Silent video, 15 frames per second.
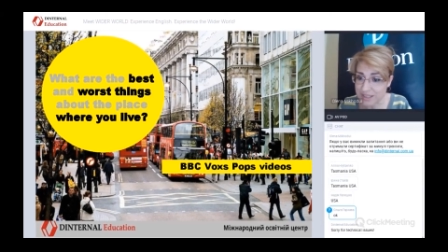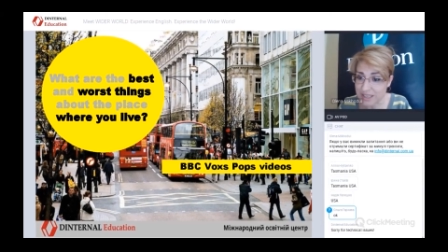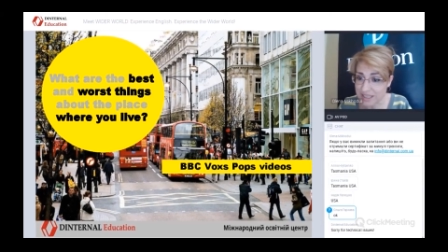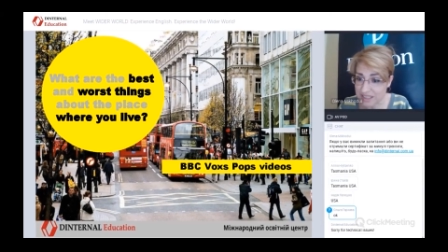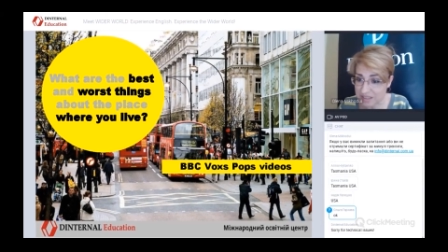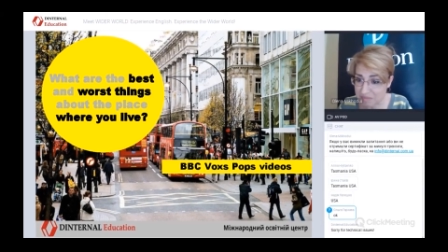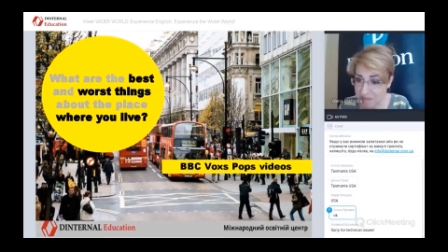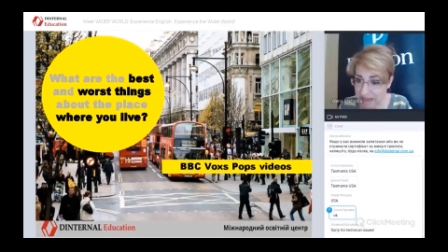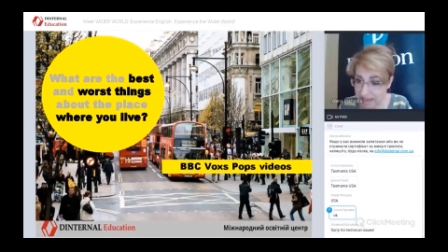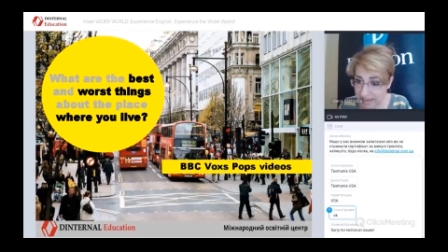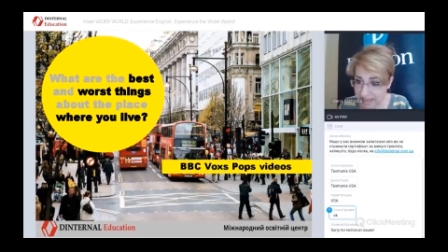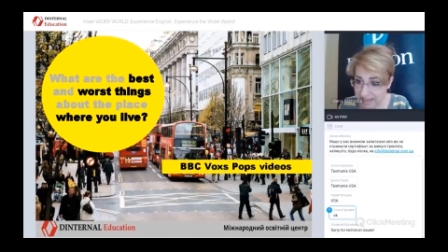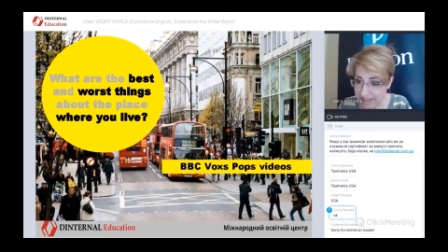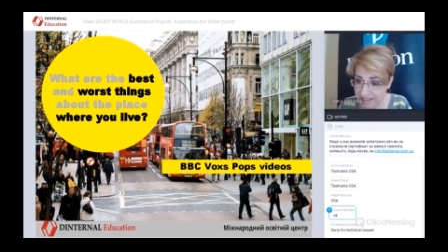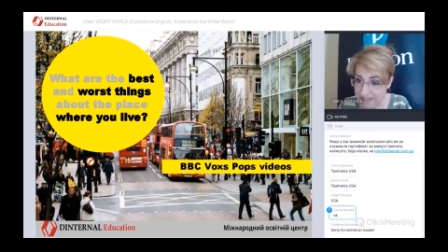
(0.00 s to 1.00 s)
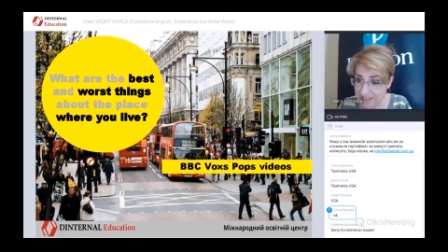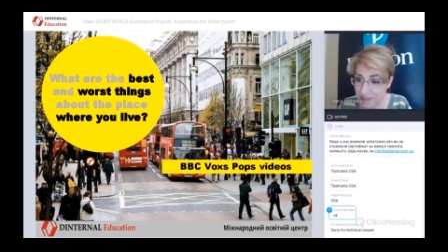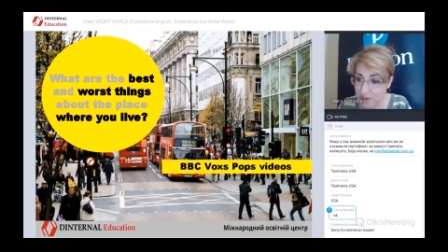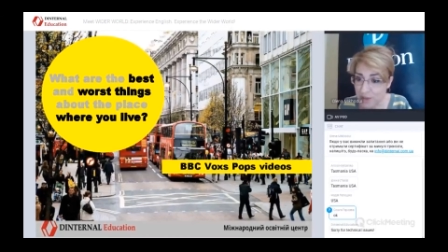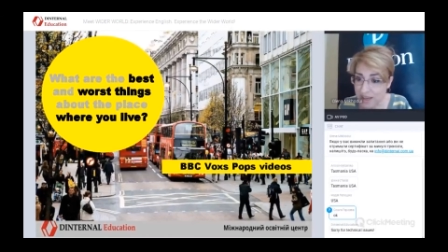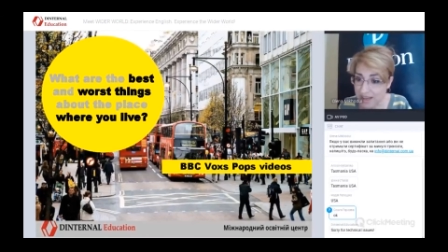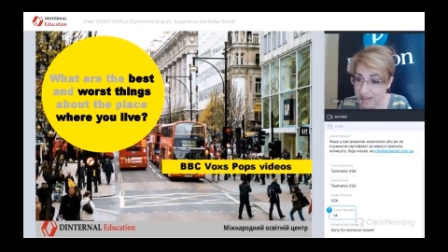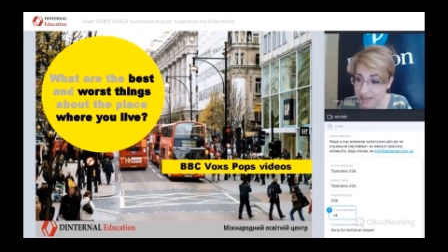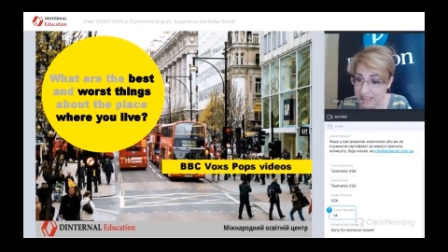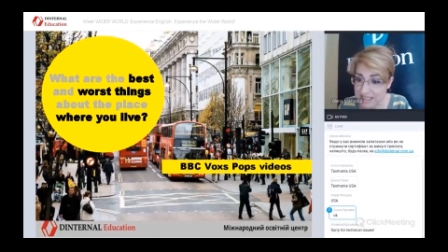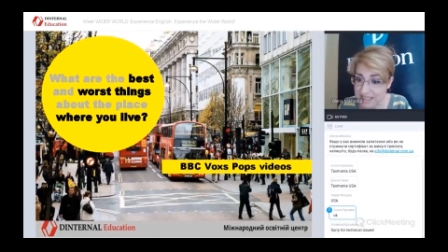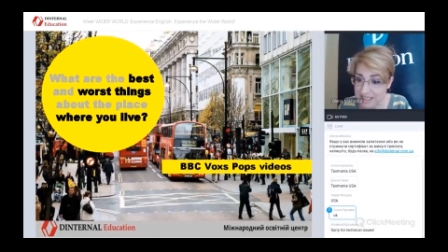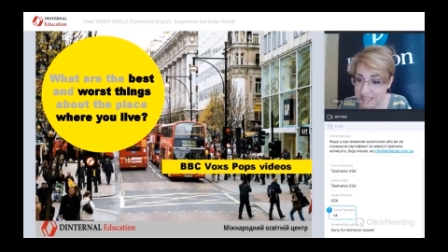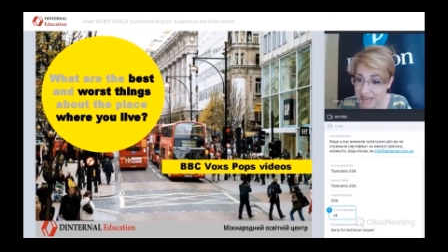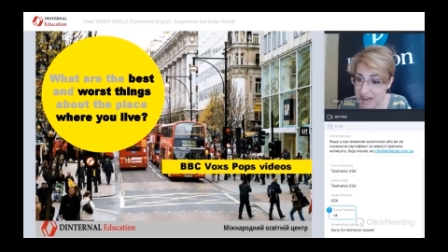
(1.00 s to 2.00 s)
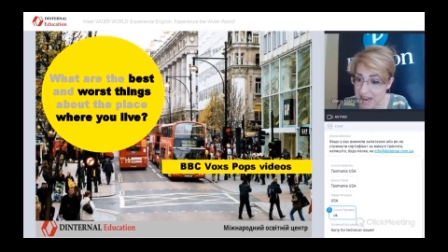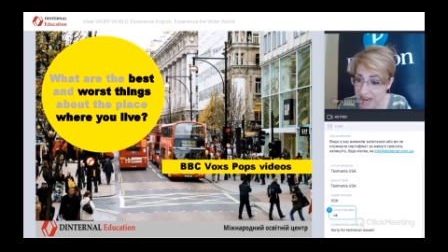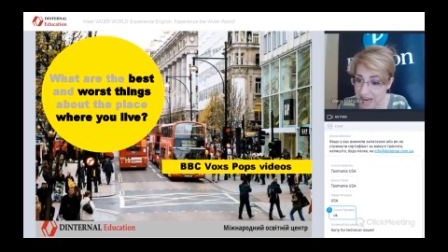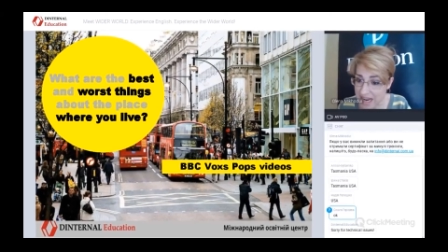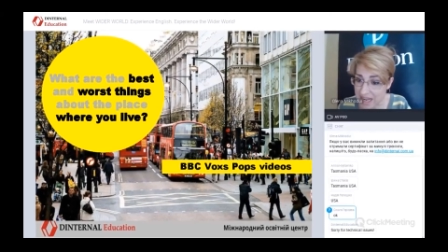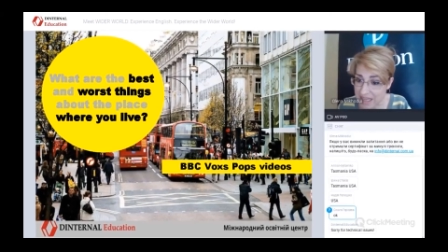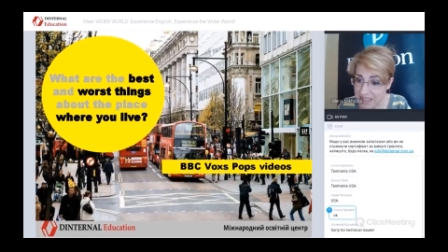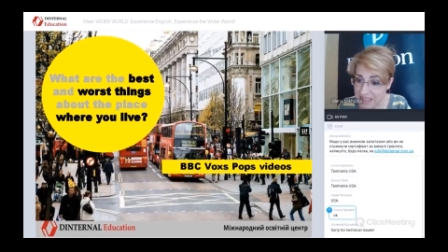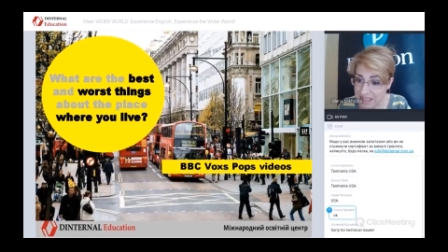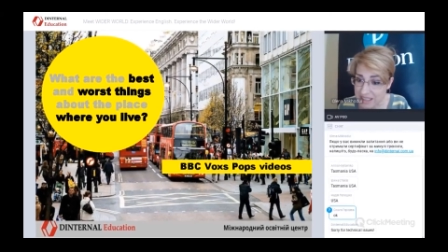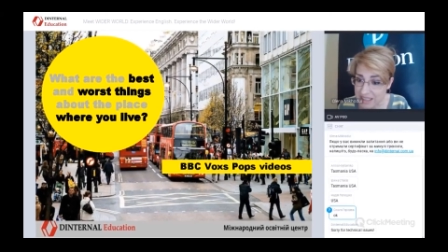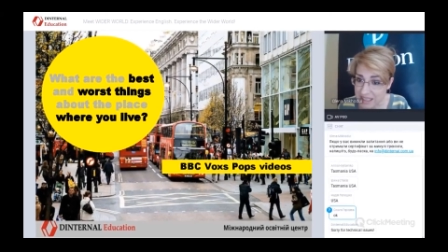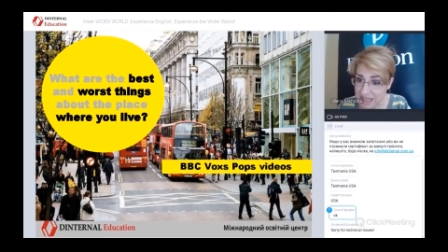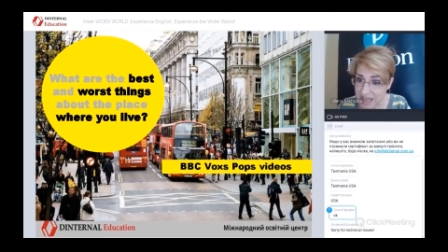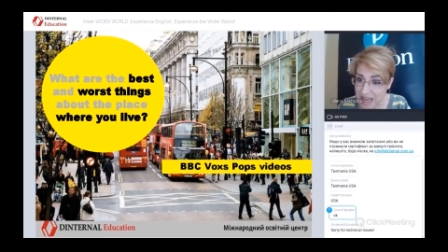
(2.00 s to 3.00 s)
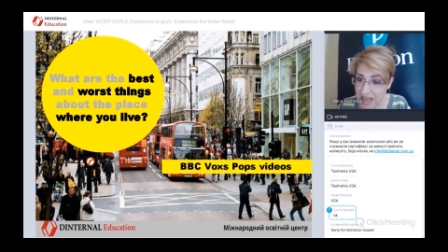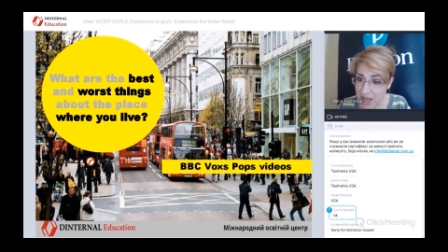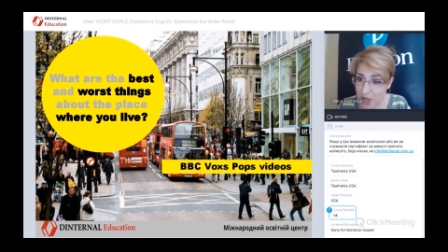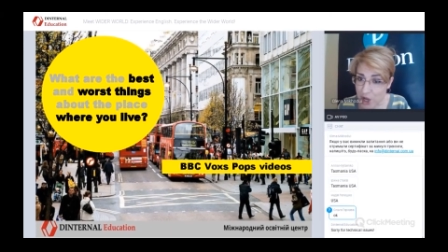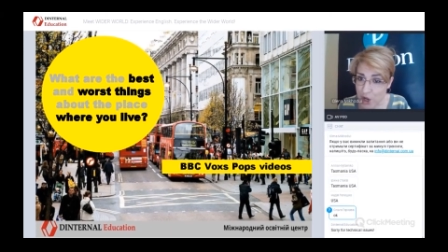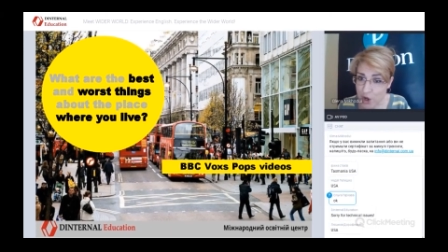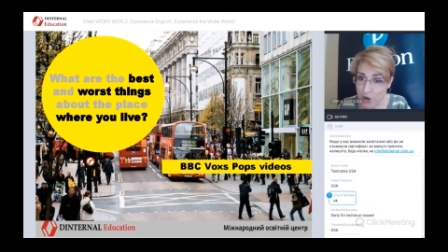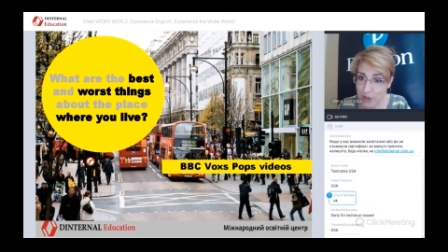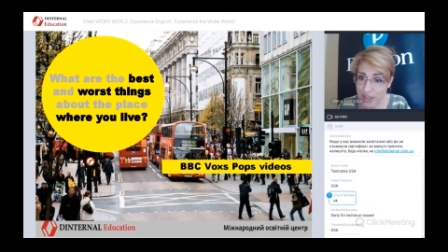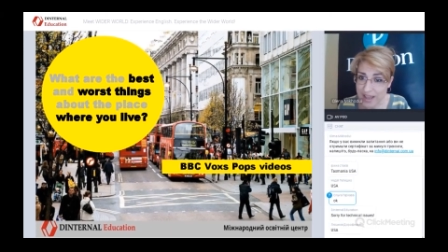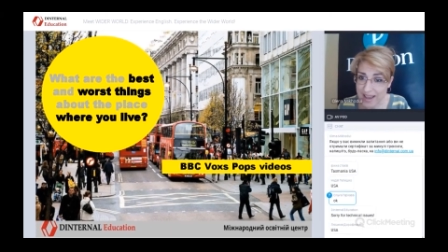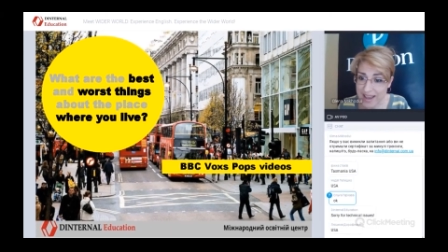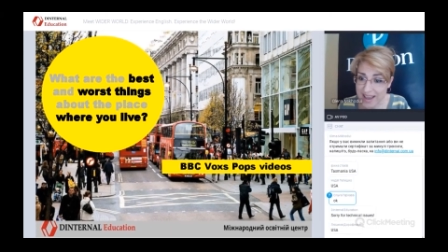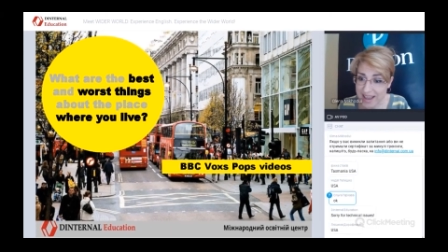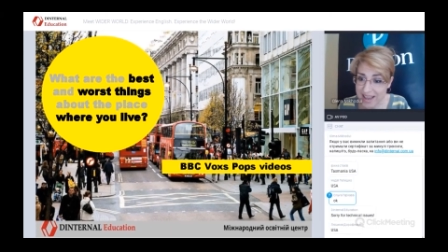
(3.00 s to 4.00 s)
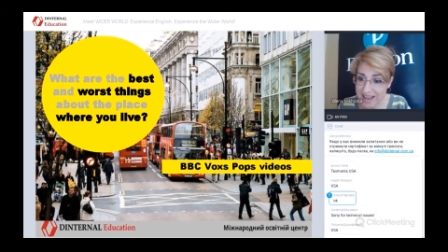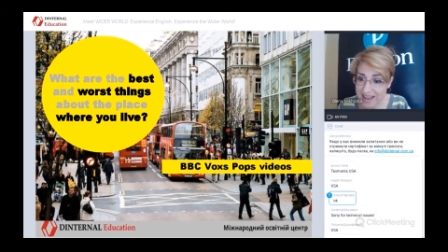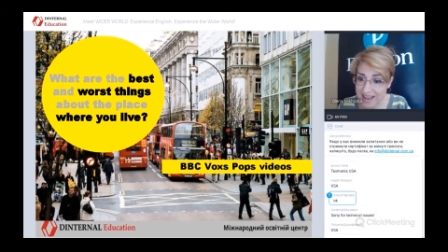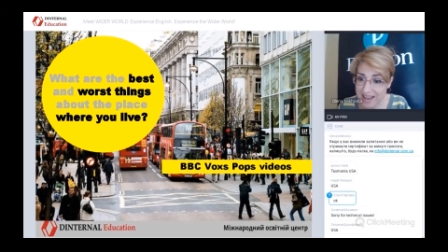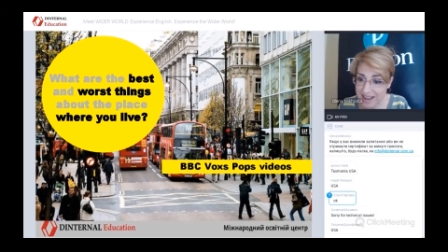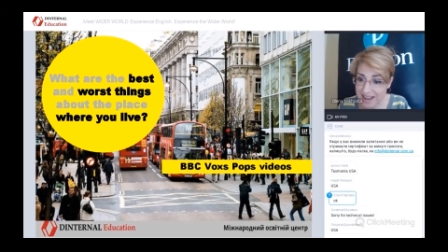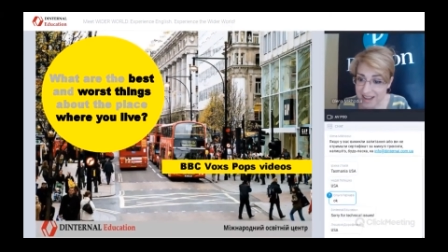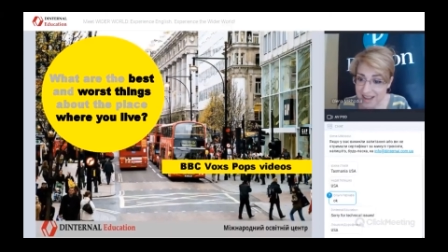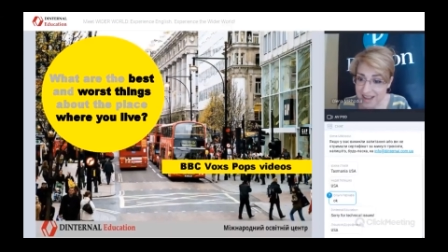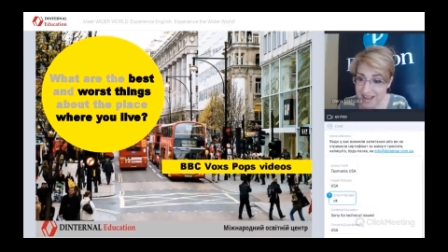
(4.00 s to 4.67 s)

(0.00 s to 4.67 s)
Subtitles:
Tasmania, the United States, okay.